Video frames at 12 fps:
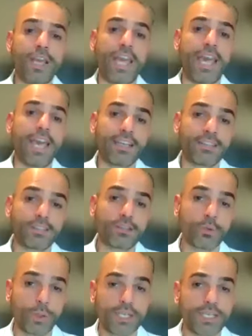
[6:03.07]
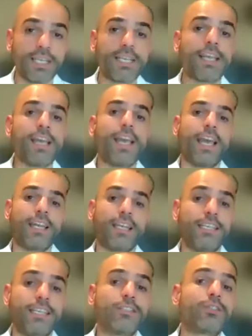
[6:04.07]
to act quickly and
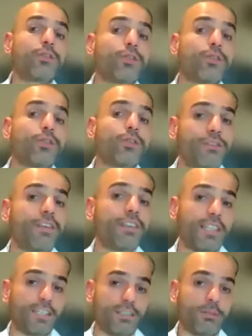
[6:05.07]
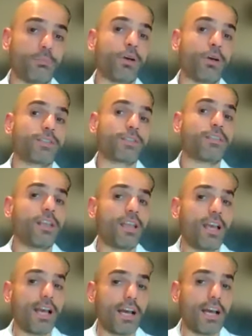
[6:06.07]
he needs to refund that deposit
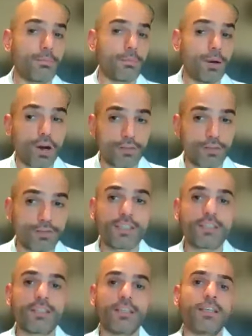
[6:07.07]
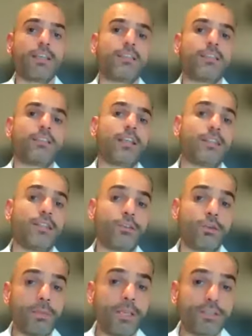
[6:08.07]
after
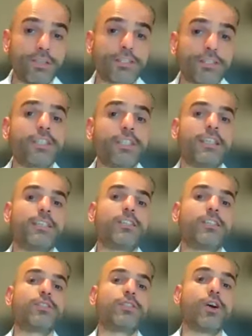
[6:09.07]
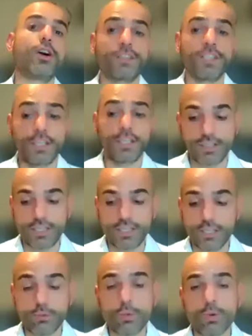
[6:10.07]
the repairs are actually attended to, after
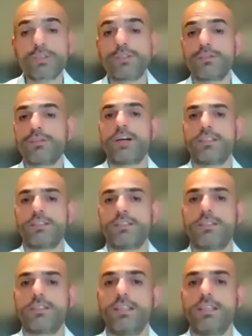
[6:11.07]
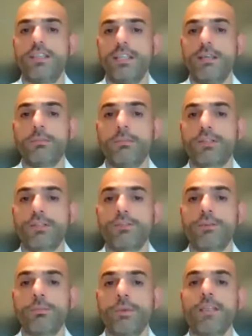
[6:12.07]
he quantifies the amount
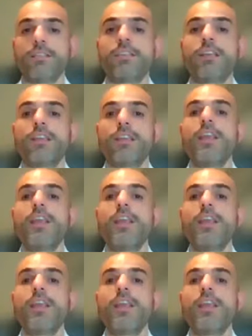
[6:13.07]
of repairs.